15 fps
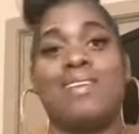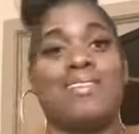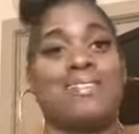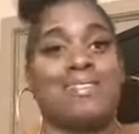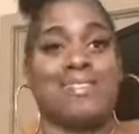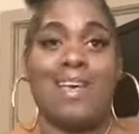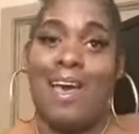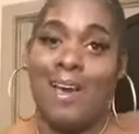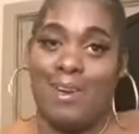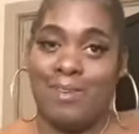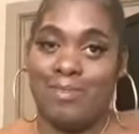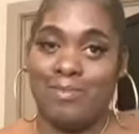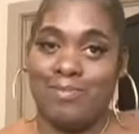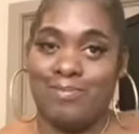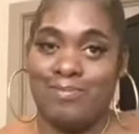
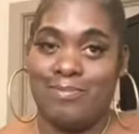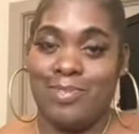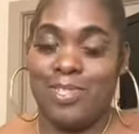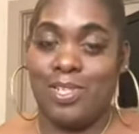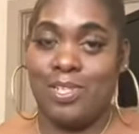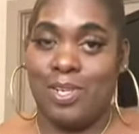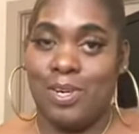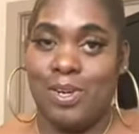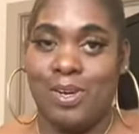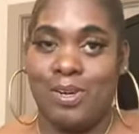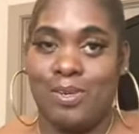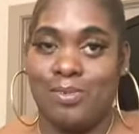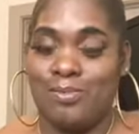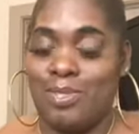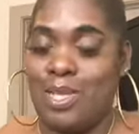So your
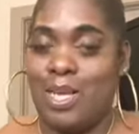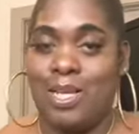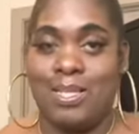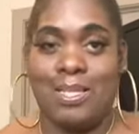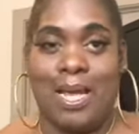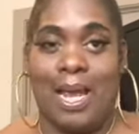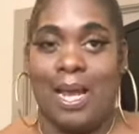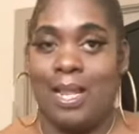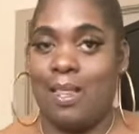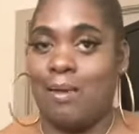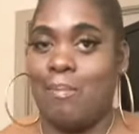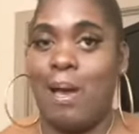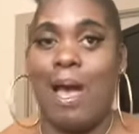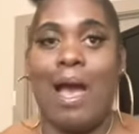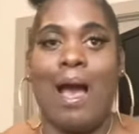girl done dated them.